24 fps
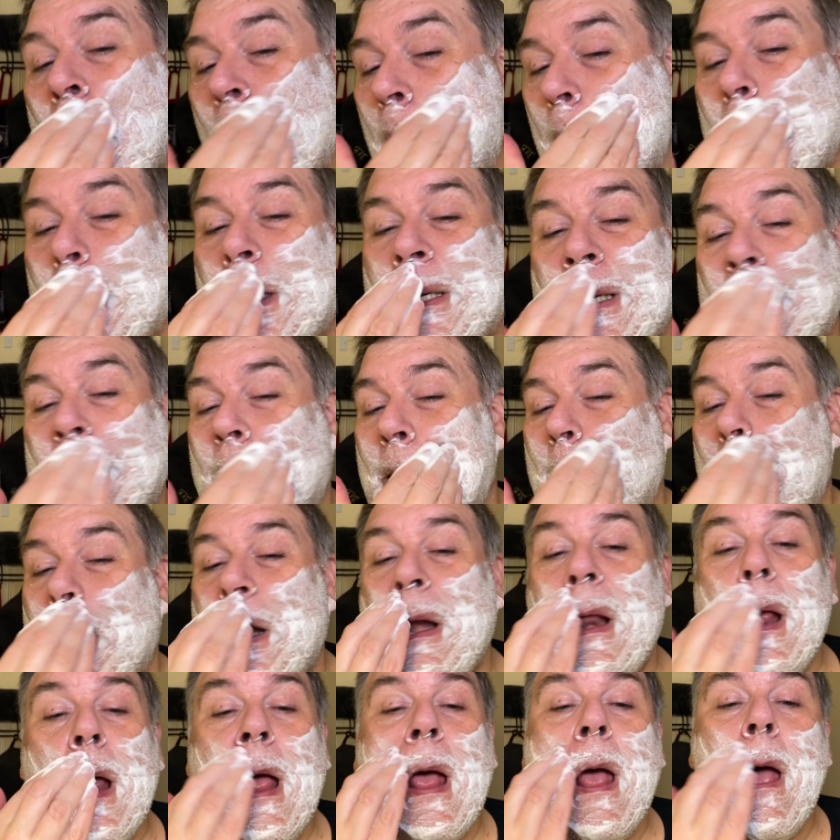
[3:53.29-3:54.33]
scent
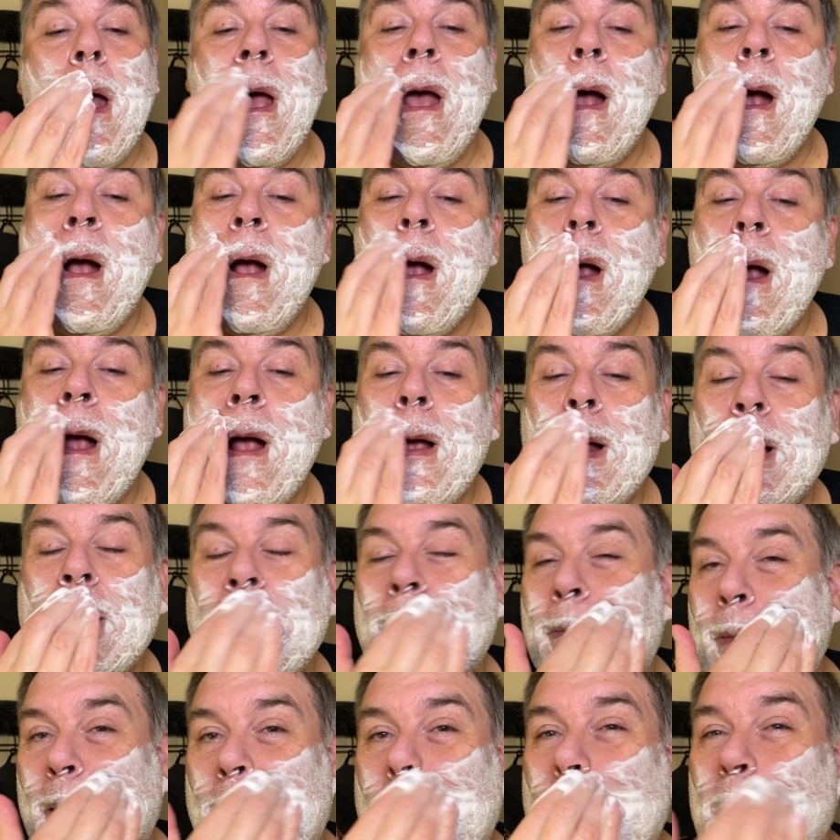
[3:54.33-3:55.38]

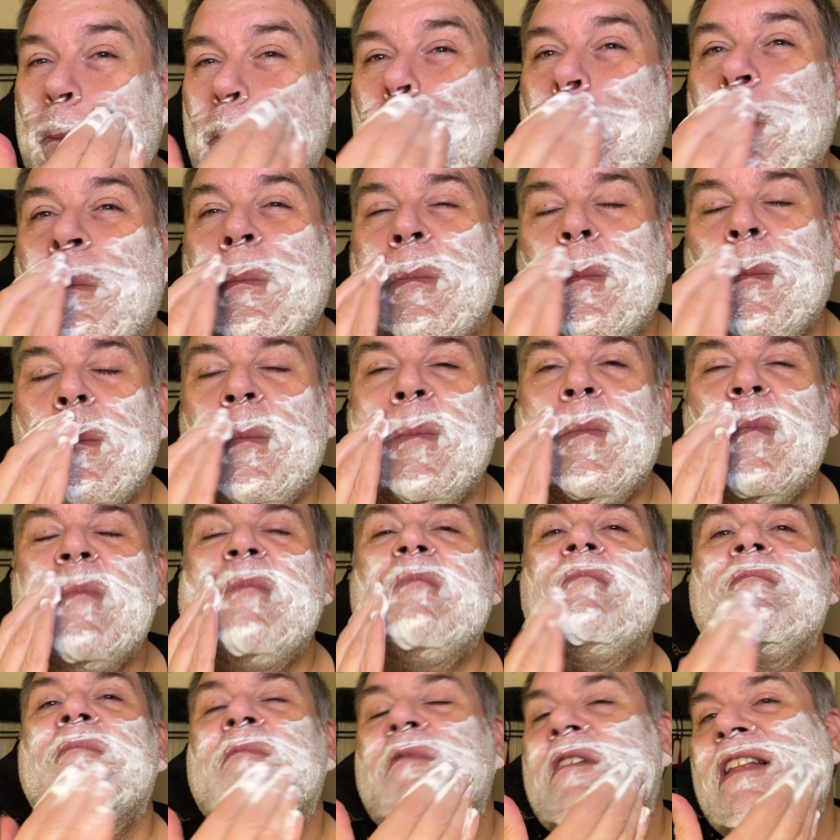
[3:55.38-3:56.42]
to me.
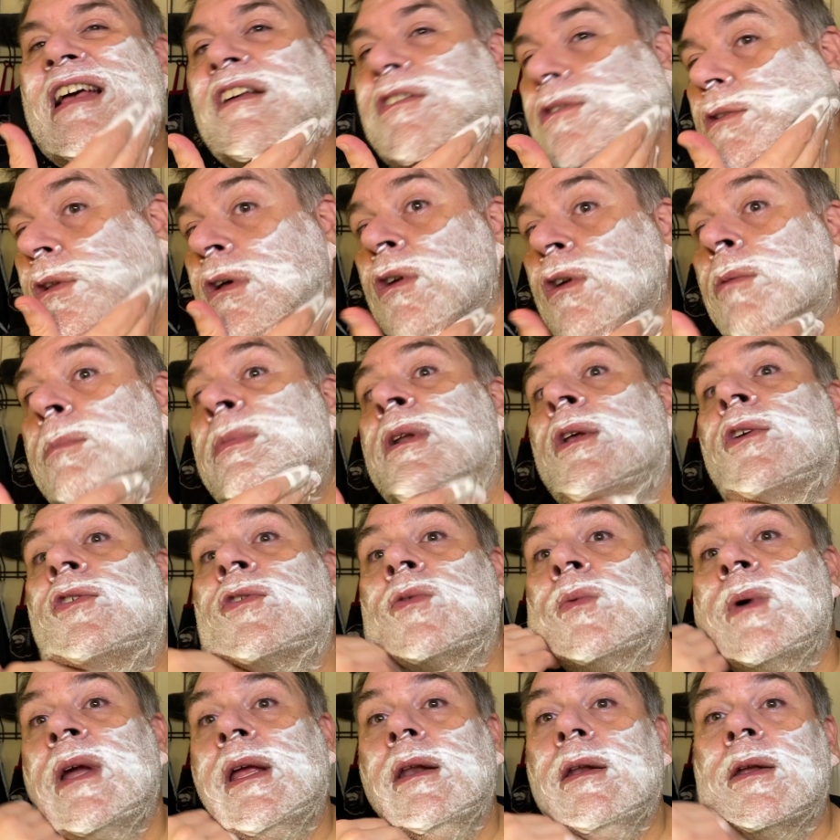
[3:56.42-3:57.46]
It has a little bit of
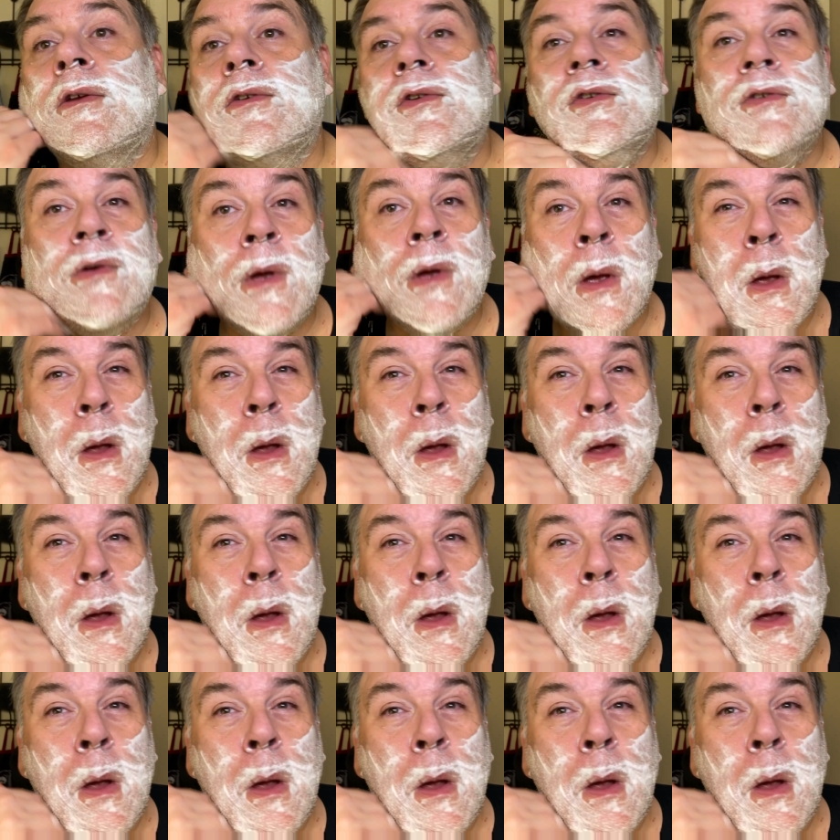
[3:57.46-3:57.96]
sweetness.